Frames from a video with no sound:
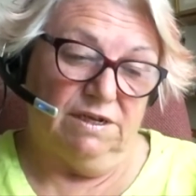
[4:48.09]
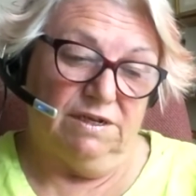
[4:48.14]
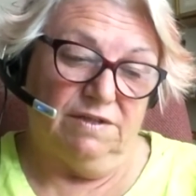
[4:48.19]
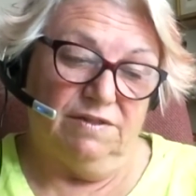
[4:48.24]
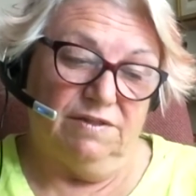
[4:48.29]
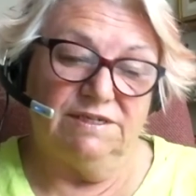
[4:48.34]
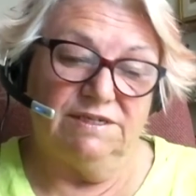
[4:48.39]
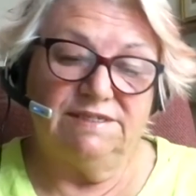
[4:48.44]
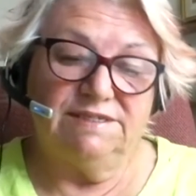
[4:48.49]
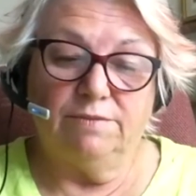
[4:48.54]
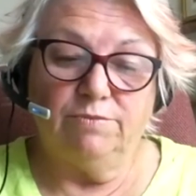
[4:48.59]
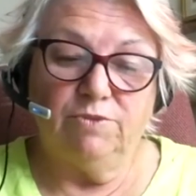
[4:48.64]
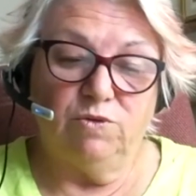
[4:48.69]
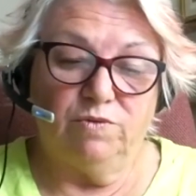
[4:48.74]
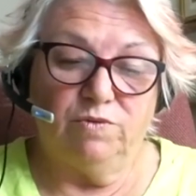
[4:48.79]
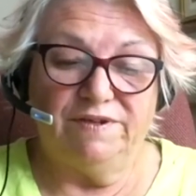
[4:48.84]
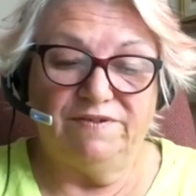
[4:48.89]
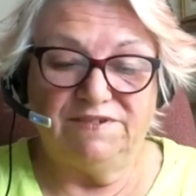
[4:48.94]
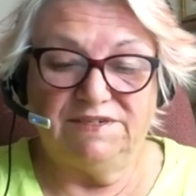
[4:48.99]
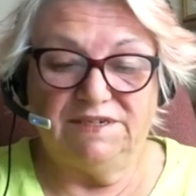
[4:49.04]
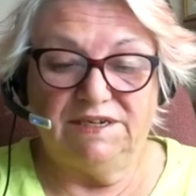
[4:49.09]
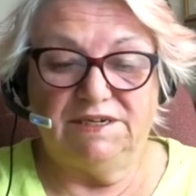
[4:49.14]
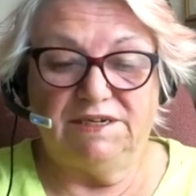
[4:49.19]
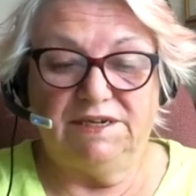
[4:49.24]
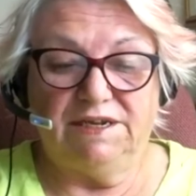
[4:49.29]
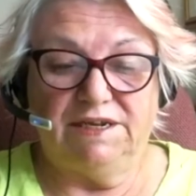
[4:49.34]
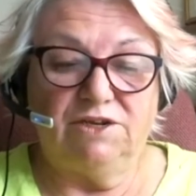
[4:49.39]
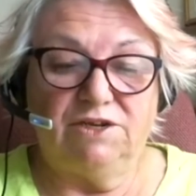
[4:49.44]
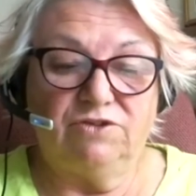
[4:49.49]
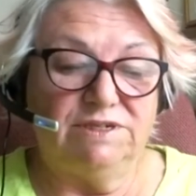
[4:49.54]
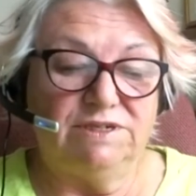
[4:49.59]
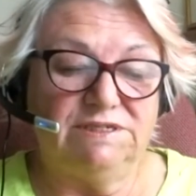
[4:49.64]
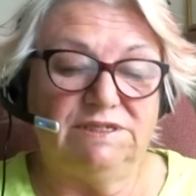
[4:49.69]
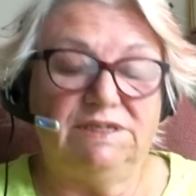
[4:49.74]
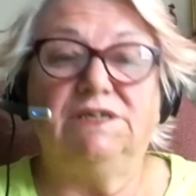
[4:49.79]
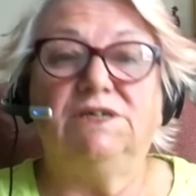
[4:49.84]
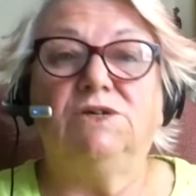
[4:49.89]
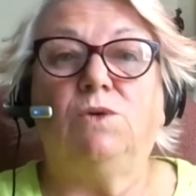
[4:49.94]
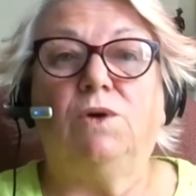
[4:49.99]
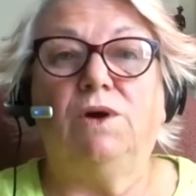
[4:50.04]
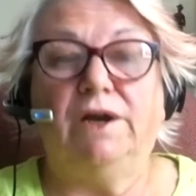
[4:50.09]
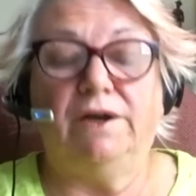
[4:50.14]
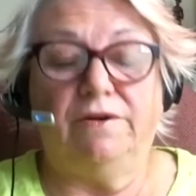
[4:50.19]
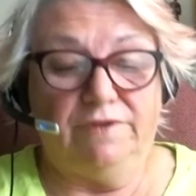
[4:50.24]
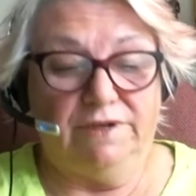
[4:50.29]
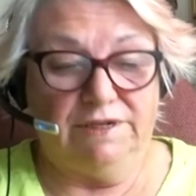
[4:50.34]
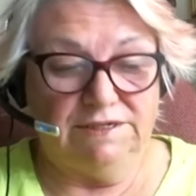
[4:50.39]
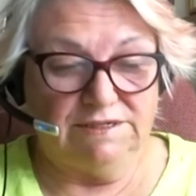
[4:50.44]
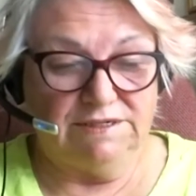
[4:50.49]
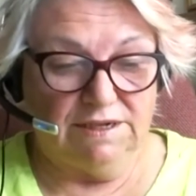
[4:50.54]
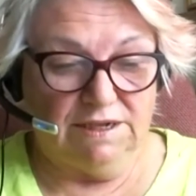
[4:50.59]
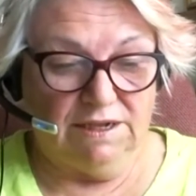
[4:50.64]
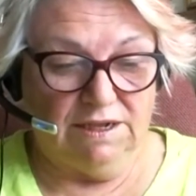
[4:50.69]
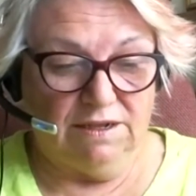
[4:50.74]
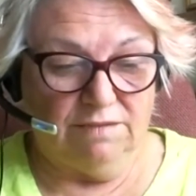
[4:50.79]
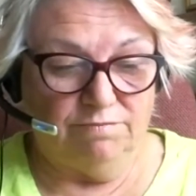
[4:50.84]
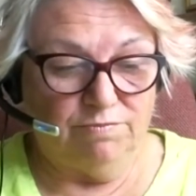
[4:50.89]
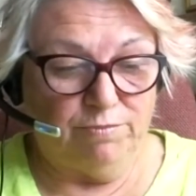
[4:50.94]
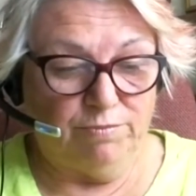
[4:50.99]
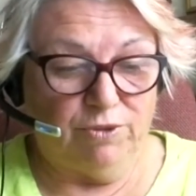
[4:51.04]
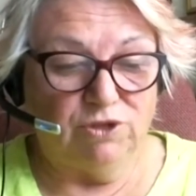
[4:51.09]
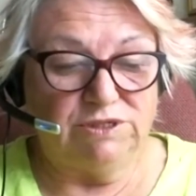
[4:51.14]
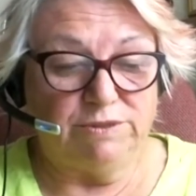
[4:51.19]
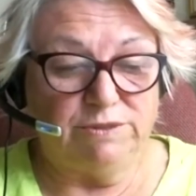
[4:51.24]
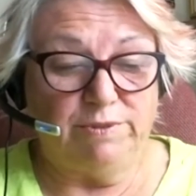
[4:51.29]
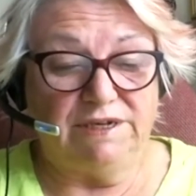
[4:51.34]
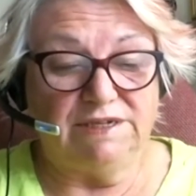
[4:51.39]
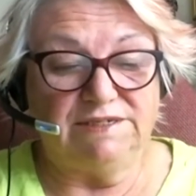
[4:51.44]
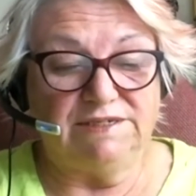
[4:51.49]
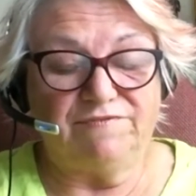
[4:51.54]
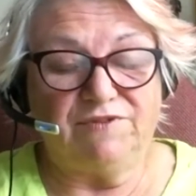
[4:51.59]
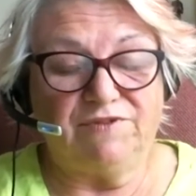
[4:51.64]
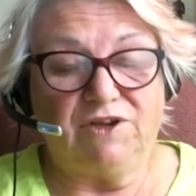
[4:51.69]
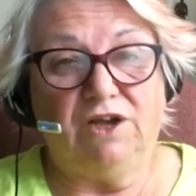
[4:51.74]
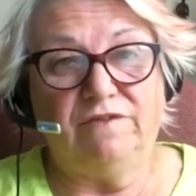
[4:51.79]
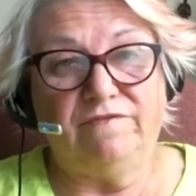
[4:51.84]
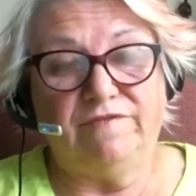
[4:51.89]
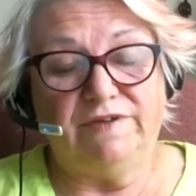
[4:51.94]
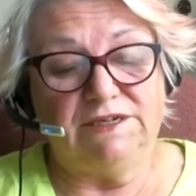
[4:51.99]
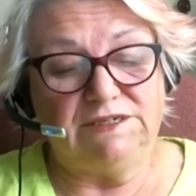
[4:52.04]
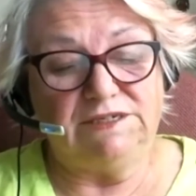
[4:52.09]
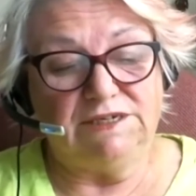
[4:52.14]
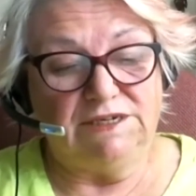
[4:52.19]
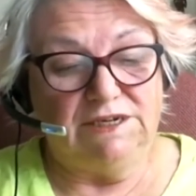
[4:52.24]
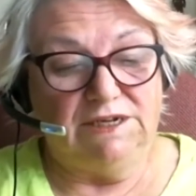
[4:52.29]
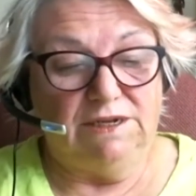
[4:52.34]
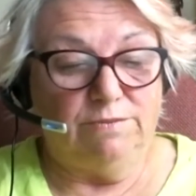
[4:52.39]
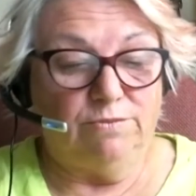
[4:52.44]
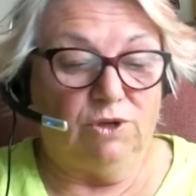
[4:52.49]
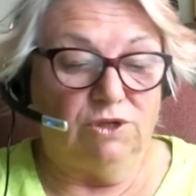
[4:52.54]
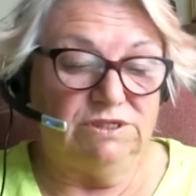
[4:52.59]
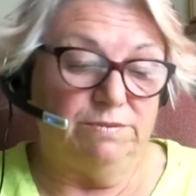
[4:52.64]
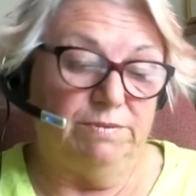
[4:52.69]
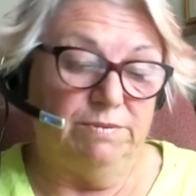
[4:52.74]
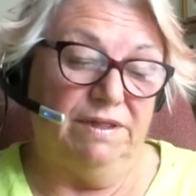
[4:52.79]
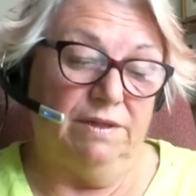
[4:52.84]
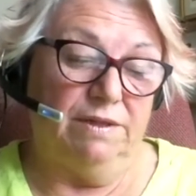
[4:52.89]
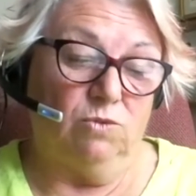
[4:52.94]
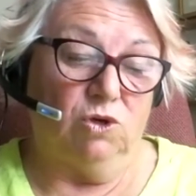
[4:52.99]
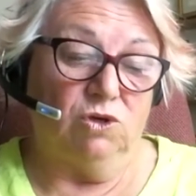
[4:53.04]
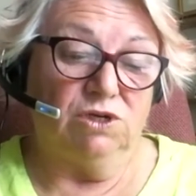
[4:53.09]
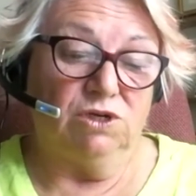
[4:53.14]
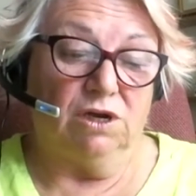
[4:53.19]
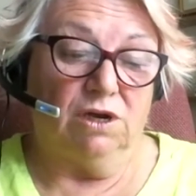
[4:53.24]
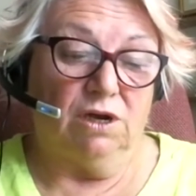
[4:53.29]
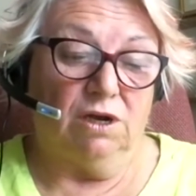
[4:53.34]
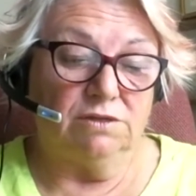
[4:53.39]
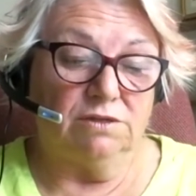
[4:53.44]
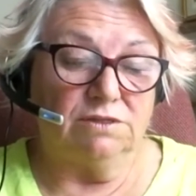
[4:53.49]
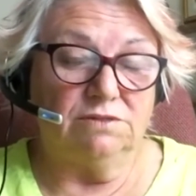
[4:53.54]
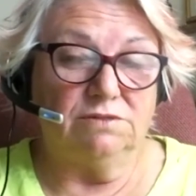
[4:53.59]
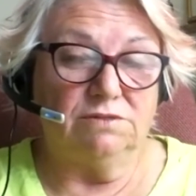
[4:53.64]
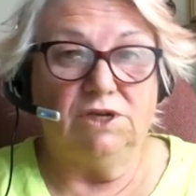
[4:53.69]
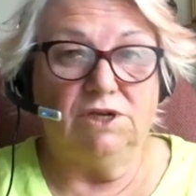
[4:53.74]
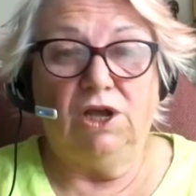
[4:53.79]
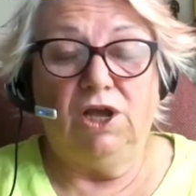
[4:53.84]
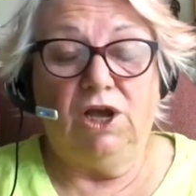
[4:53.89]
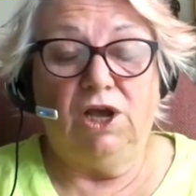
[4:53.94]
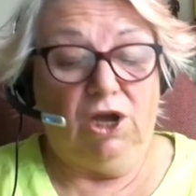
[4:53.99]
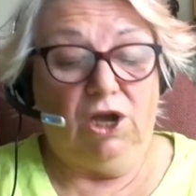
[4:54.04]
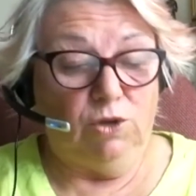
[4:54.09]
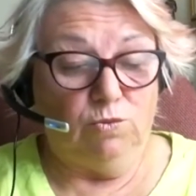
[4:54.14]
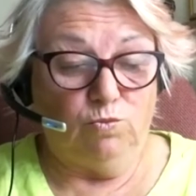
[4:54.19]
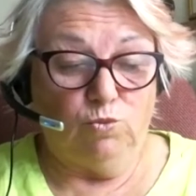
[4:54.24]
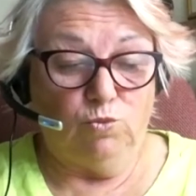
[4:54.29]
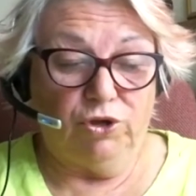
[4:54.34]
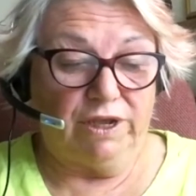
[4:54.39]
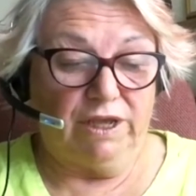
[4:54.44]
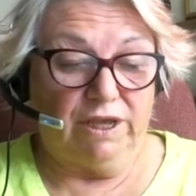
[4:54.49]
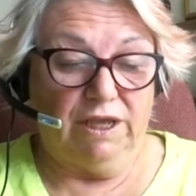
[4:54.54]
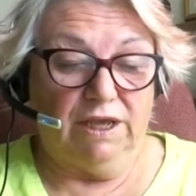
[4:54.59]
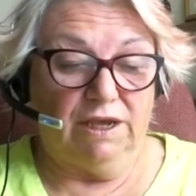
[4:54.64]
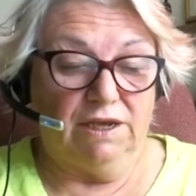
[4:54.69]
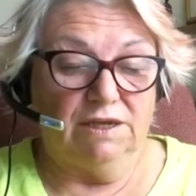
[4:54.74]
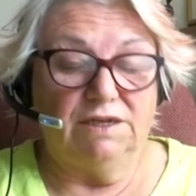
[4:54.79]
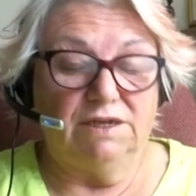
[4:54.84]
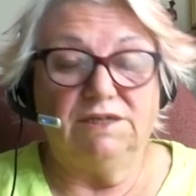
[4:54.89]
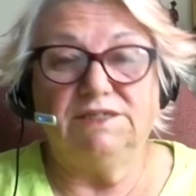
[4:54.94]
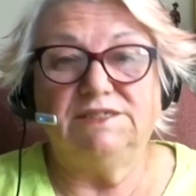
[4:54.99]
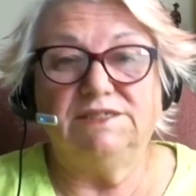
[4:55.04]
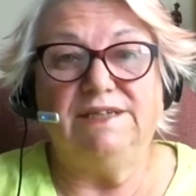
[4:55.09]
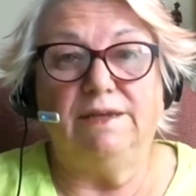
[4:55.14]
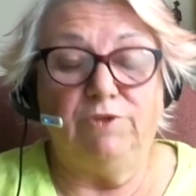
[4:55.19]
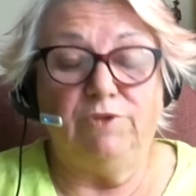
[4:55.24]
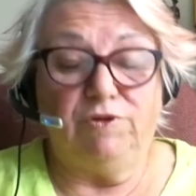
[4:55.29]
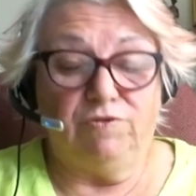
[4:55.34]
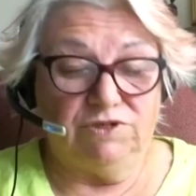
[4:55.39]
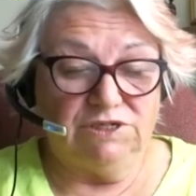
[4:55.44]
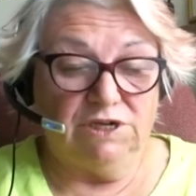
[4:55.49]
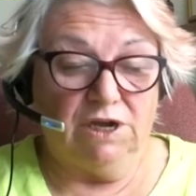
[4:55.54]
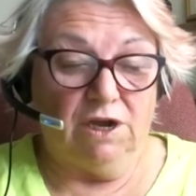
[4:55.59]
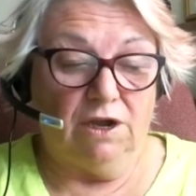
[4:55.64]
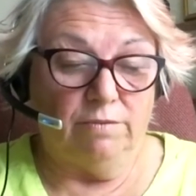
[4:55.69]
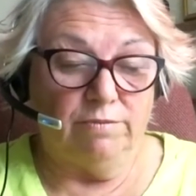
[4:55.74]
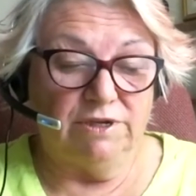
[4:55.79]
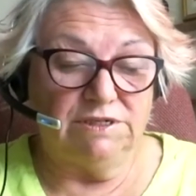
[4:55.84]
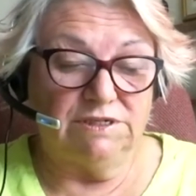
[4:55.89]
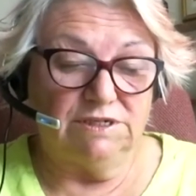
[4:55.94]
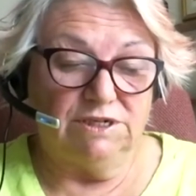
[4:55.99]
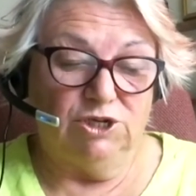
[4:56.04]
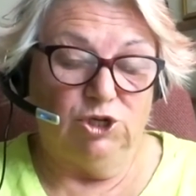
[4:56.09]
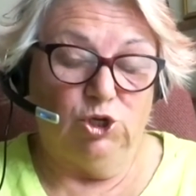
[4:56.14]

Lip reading: This summer, we've seen an increase in inquiries, possibly because of COVID, possibly they want a garden, home working, semi-retirement.